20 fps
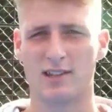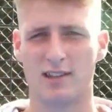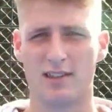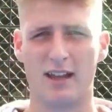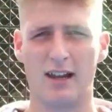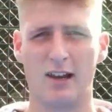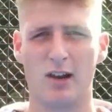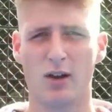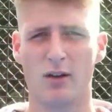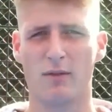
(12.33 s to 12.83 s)
that
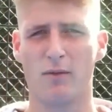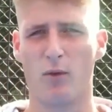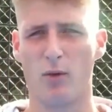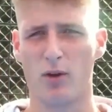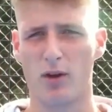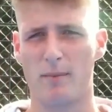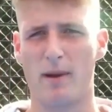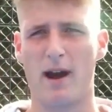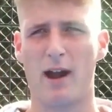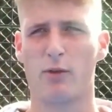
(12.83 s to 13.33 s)
they look
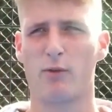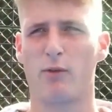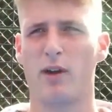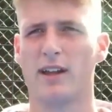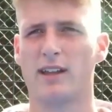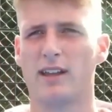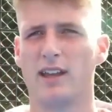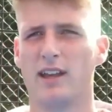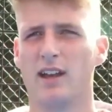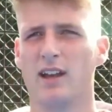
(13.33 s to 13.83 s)
for on a paddle
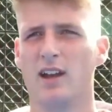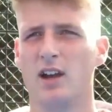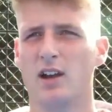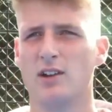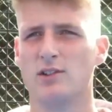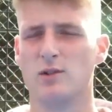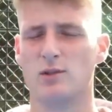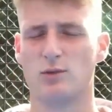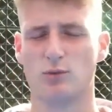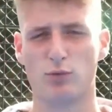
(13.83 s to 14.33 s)
racket.
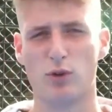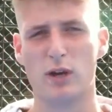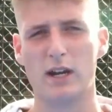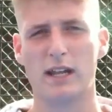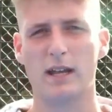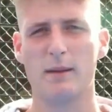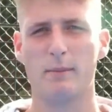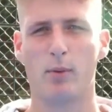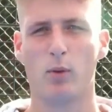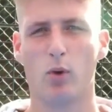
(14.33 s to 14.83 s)
So it's
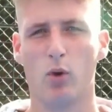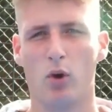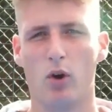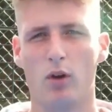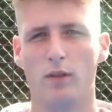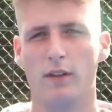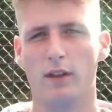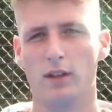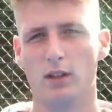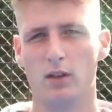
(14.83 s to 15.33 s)
really
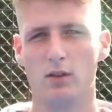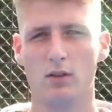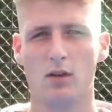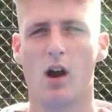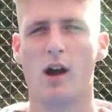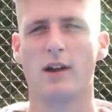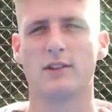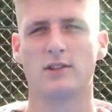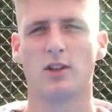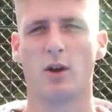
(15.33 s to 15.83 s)
important that you
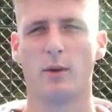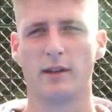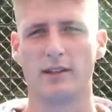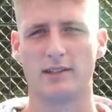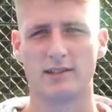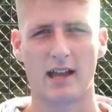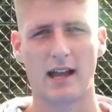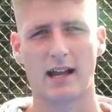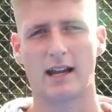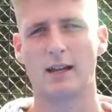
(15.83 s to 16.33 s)
guys know
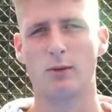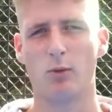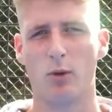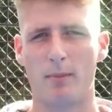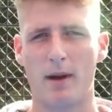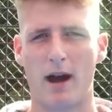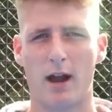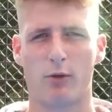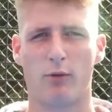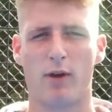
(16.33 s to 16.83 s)
exactly
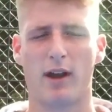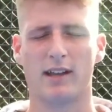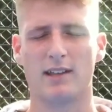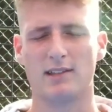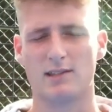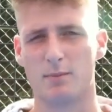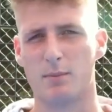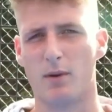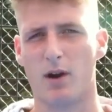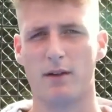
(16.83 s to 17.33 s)
what paddle
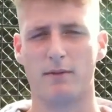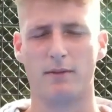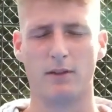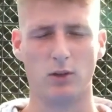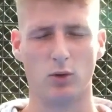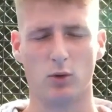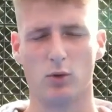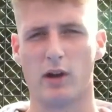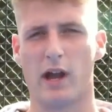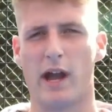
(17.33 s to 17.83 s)
racket to buy for
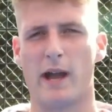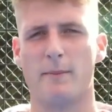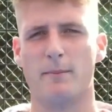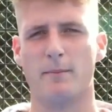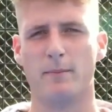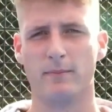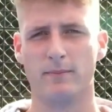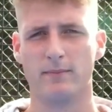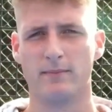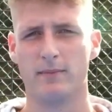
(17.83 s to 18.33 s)
your game.
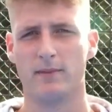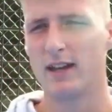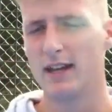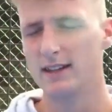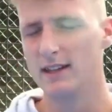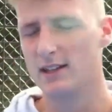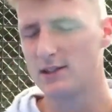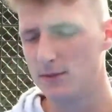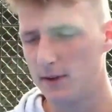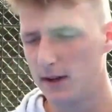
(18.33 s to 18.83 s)
But
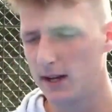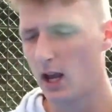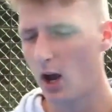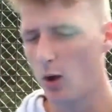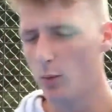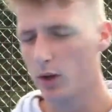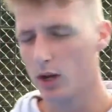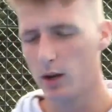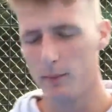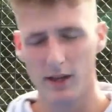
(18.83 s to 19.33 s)
in this video,
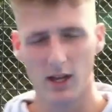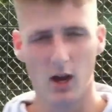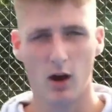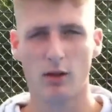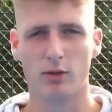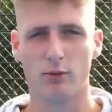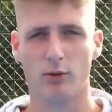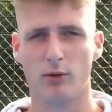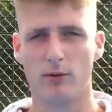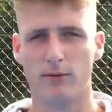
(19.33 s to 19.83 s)
we're going to be
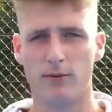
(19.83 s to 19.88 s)
going through